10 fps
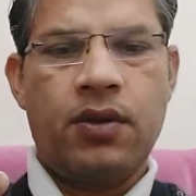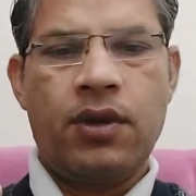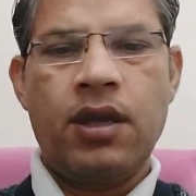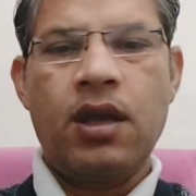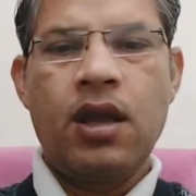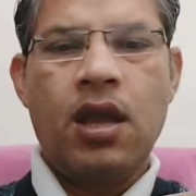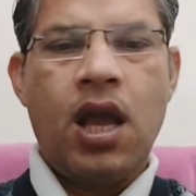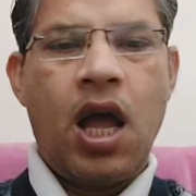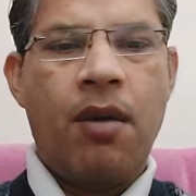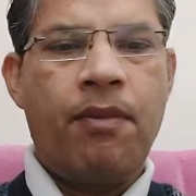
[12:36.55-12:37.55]
Okay.
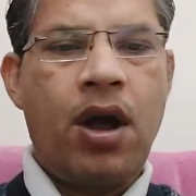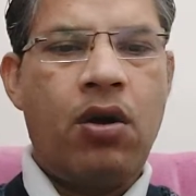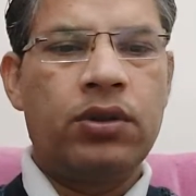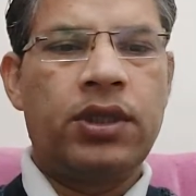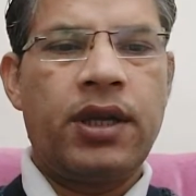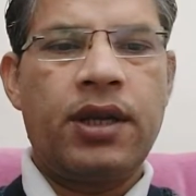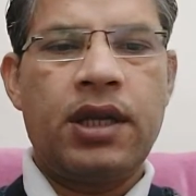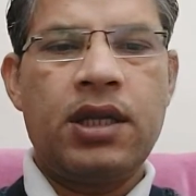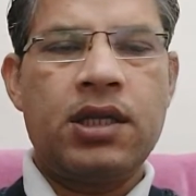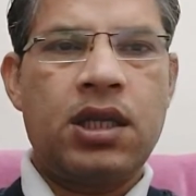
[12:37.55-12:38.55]
Above there
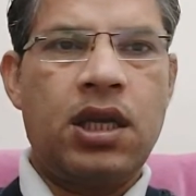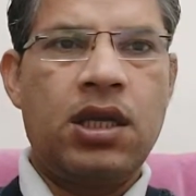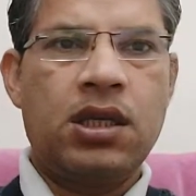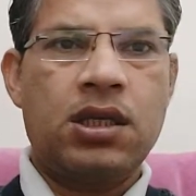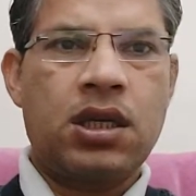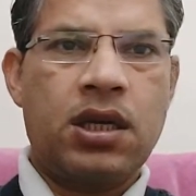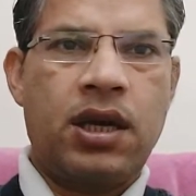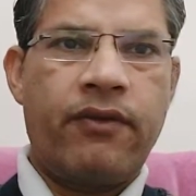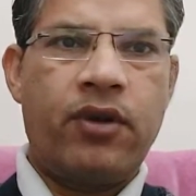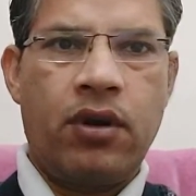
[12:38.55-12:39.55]
is
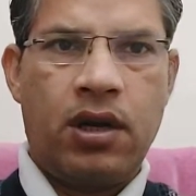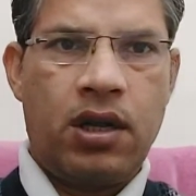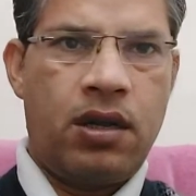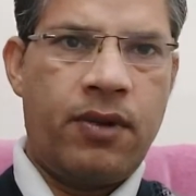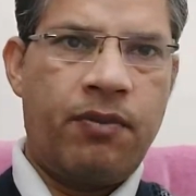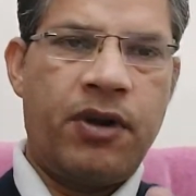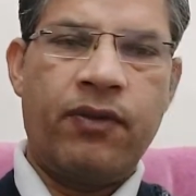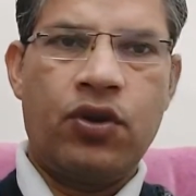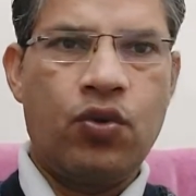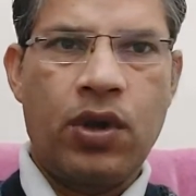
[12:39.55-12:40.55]
interclavicular ligament
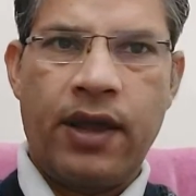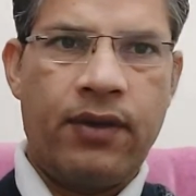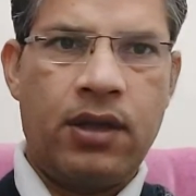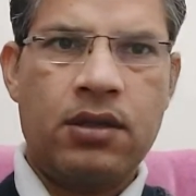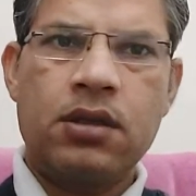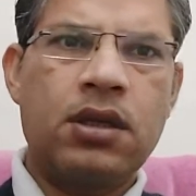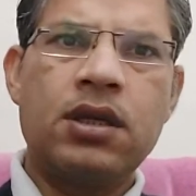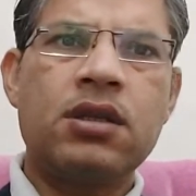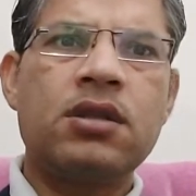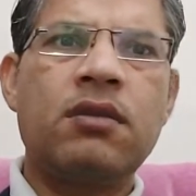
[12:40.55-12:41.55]
between two clavicles.
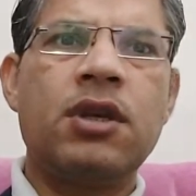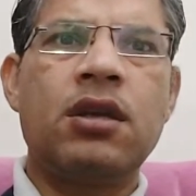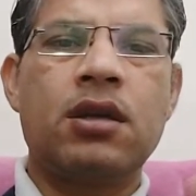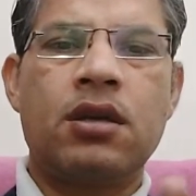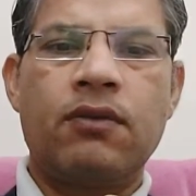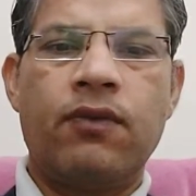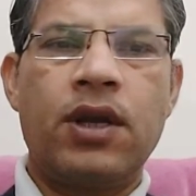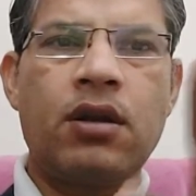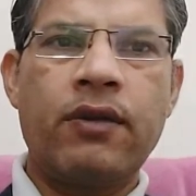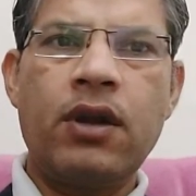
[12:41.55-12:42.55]
This is name indicate. One
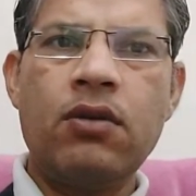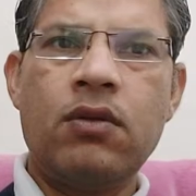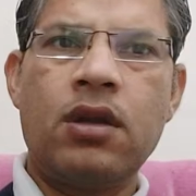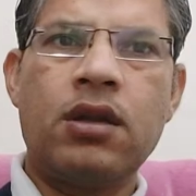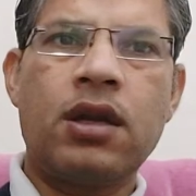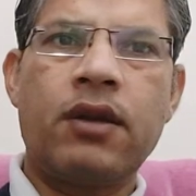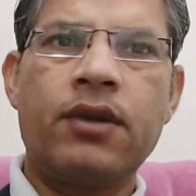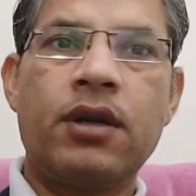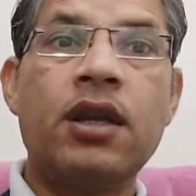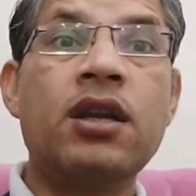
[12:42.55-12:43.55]
clavicle to another
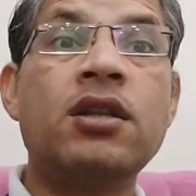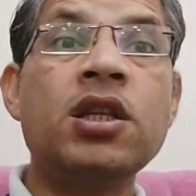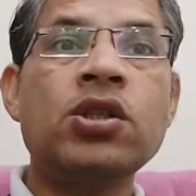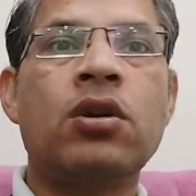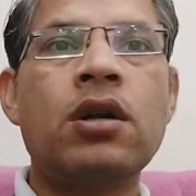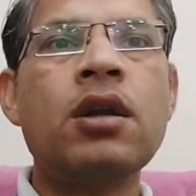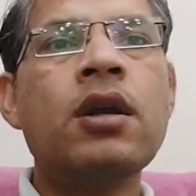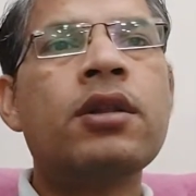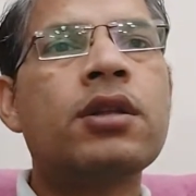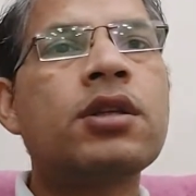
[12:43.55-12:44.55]
clavicle. In this order,
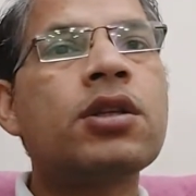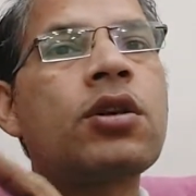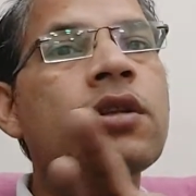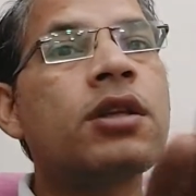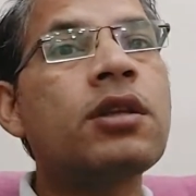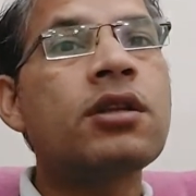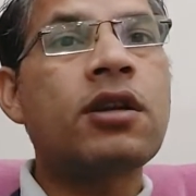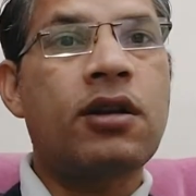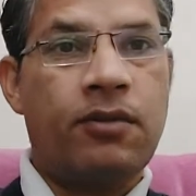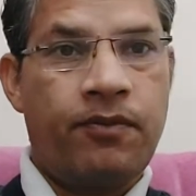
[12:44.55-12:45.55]
this is crossing the
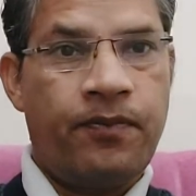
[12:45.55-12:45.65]
sternum.